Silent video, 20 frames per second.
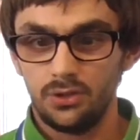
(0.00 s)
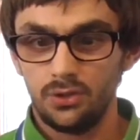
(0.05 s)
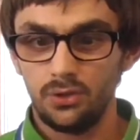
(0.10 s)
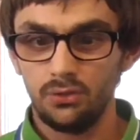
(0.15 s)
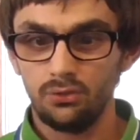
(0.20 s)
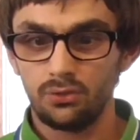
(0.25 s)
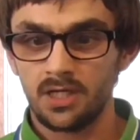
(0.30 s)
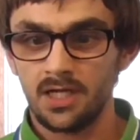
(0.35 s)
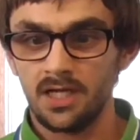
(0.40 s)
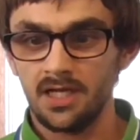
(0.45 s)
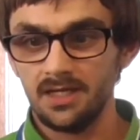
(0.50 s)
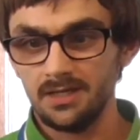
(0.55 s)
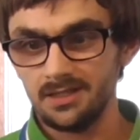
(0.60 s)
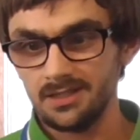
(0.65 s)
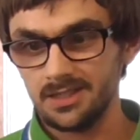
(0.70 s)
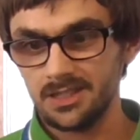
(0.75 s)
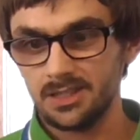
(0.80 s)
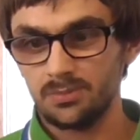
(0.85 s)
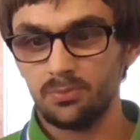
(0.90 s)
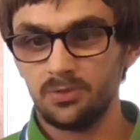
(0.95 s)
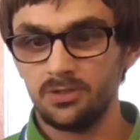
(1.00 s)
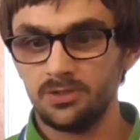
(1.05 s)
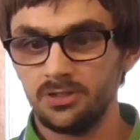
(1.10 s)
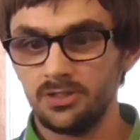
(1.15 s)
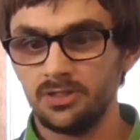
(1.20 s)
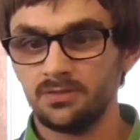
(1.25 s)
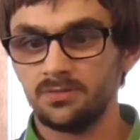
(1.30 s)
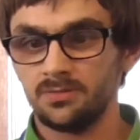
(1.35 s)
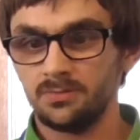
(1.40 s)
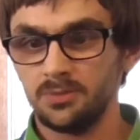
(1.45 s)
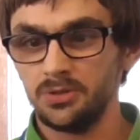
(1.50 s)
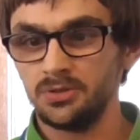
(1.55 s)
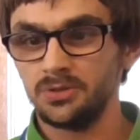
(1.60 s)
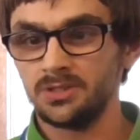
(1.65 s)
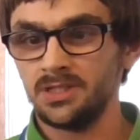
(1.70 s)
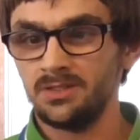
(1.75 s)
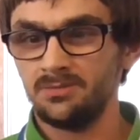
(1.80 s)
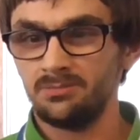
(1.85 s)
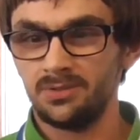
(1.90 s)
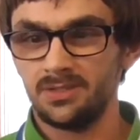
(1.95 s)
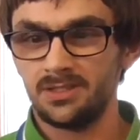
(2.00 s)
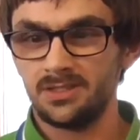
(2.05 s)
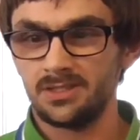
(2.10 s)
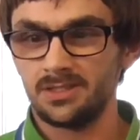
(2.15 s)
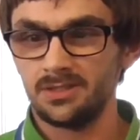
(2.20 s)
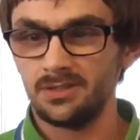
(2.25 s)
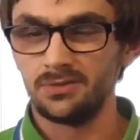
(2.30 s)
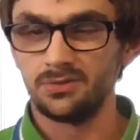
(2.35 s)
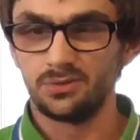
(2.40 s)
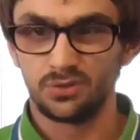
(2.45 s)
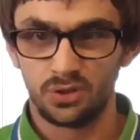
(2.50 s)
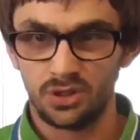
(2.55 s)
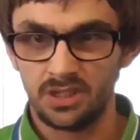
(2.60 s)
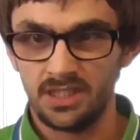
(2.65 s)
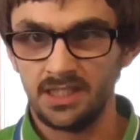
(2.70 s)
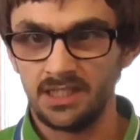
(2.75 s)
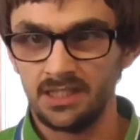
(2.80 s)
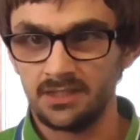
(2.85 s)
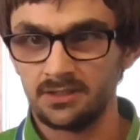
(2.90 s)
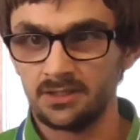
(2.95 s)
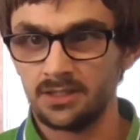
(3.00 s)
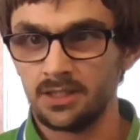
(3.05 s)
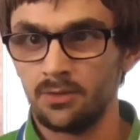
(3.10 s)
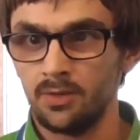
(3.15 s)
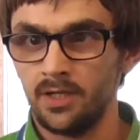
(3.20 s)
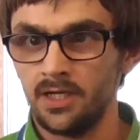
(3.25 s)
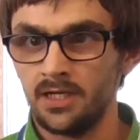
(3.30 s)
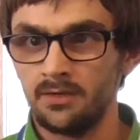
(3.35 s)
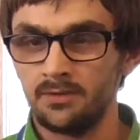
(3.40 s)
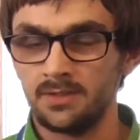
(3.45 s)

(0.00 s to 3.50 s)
You can splurge for more RAM, but it's not really required.